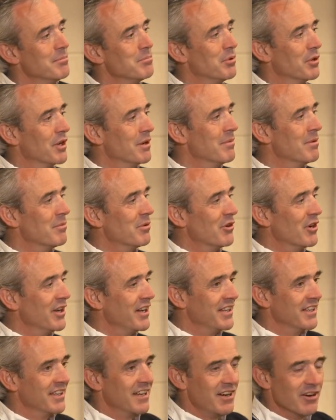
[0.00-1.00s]
But I remember
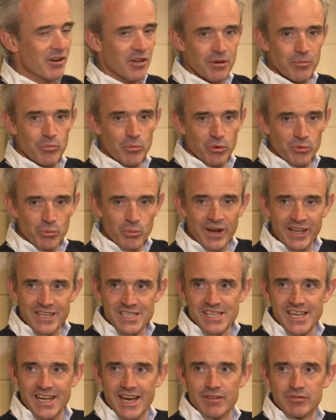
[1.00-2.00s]
riding here on it one
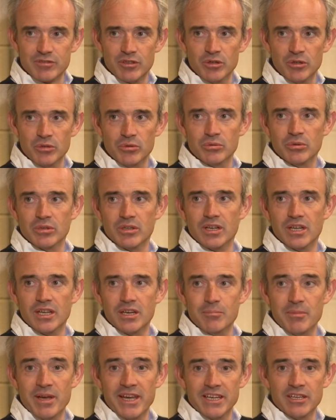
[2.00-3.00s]
Wednesday afternoon
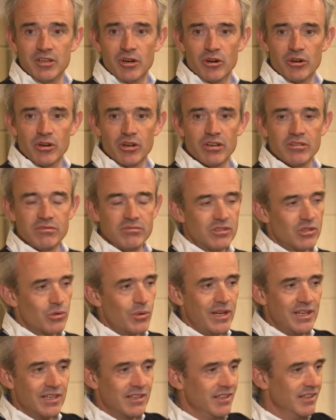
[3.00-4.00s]
in a maiden hurdle,
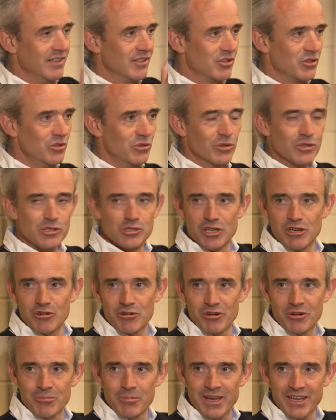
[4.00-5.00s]
twenty-two or three
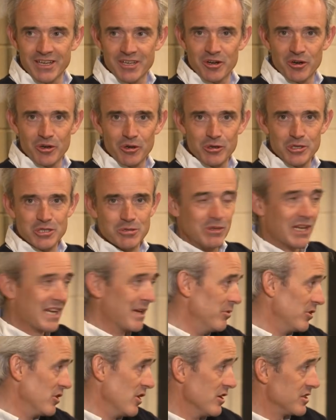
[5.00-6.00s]
runner maiden hurdle. So we
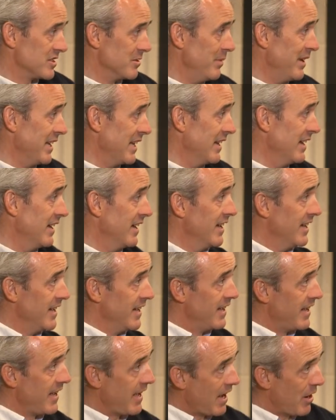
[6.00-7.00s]
came across the middle,
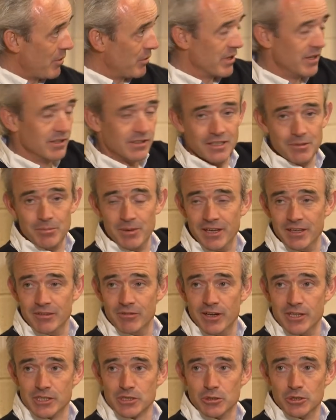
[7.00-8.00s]
out onto the main
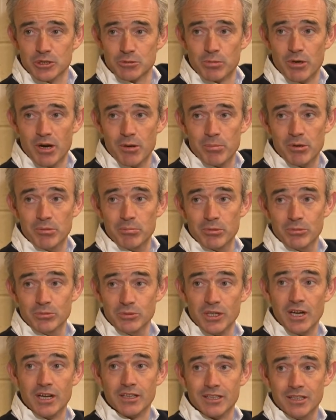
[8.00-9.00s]
racecourse proper, but
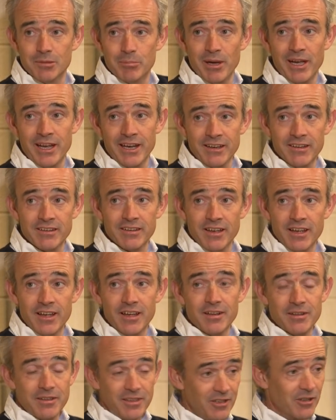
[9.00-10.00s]
we got to the bend.
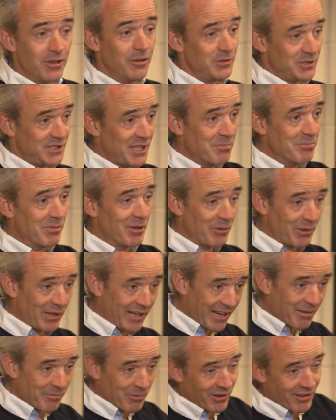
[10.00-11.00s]
You know, I was seven pound
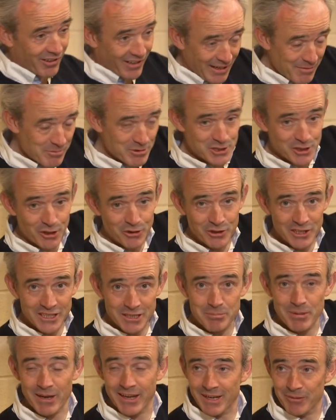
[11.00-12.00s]
claimer. I was turning
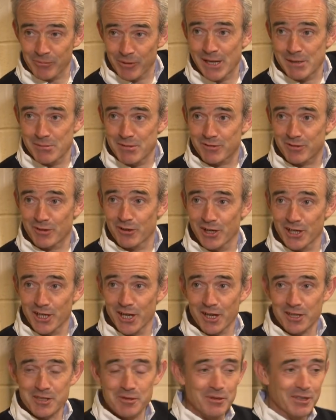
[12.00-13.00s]
the bend well before I
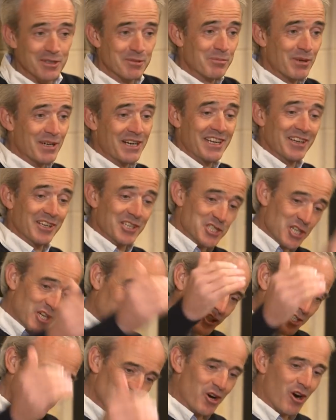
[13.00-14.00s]
got to it. But I had
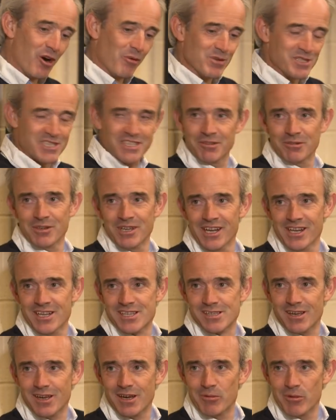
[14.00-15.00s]
John Short was down the
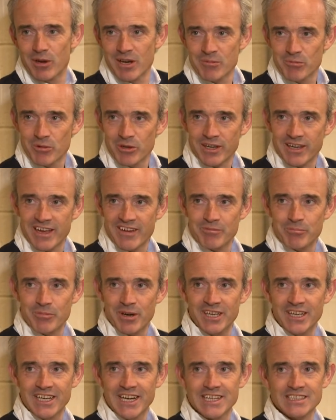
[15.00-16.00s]
inside riding one of Kevin
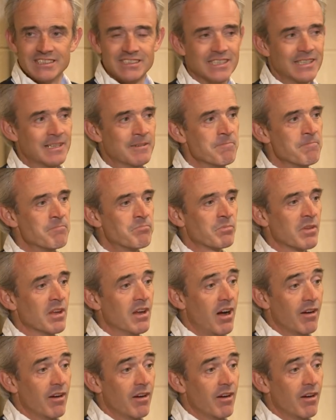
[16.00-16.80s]
Prendergast's.